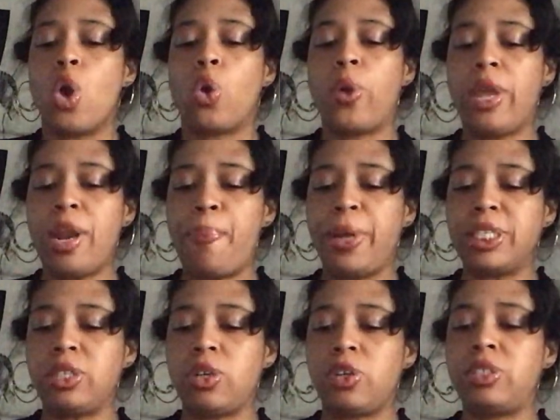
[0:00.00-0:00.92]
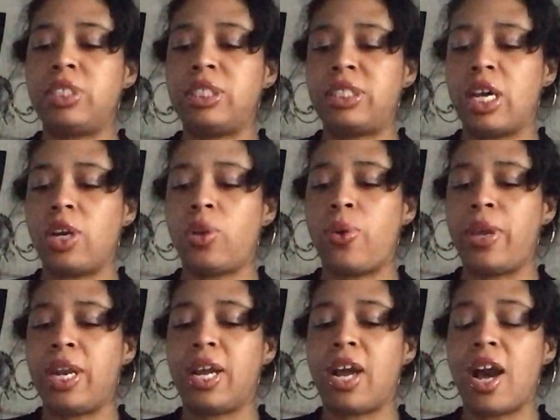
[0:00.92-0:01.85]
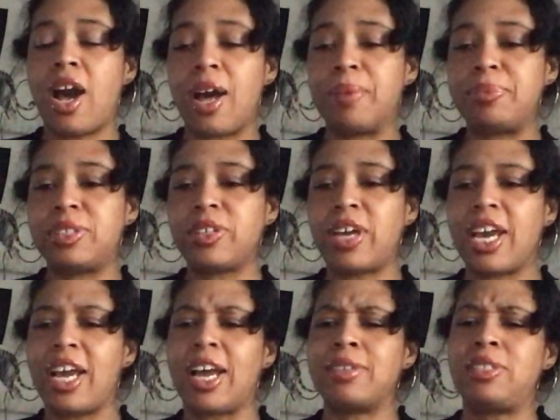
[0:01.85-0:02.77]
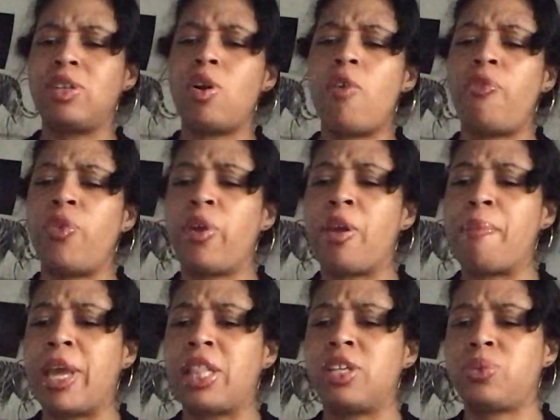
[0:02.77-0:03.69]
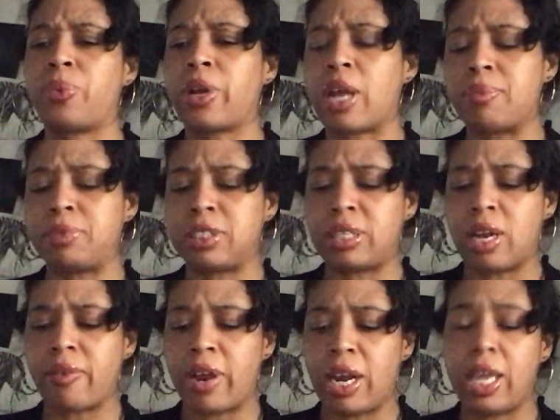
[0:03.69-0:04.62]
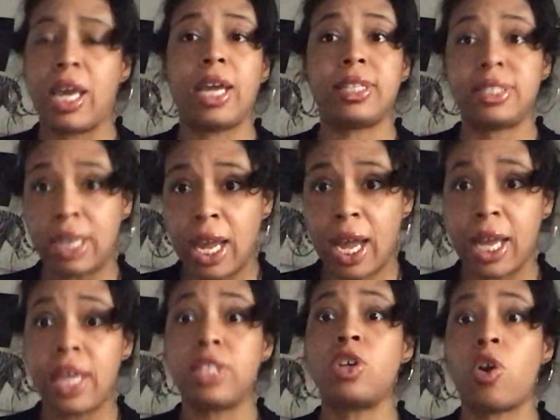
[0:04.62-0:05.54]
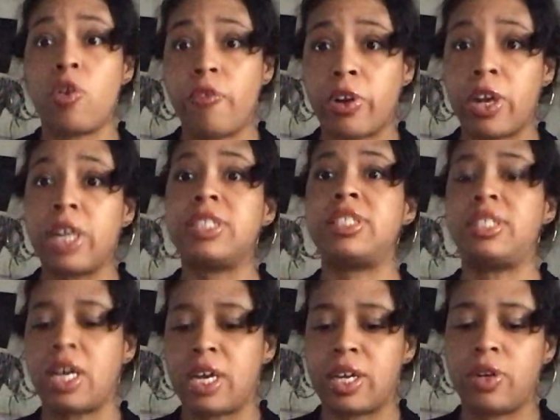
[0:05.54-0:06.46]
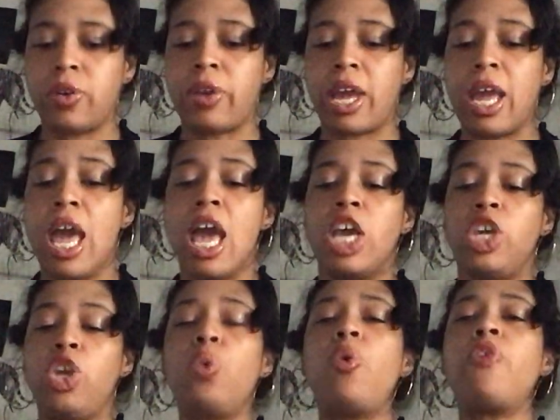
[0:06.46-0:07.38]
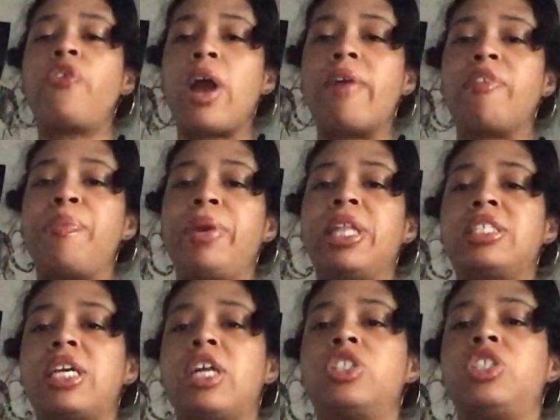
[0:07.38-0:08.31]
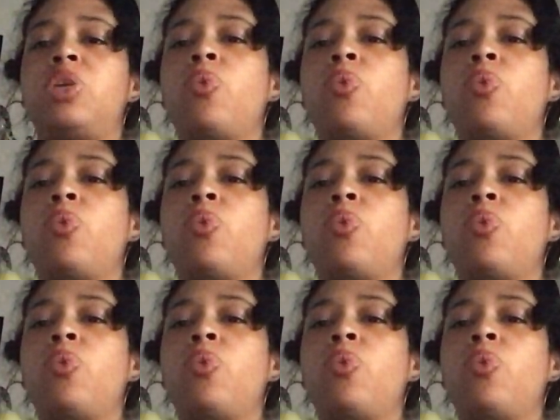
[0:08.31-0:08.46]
Queen of Pentacles, the Sun, Queen of Cups. Okay, I still hope we can make this work. I'm just not ready yet. It's not. It's over. It's done. Okay, you will forever be in this energy,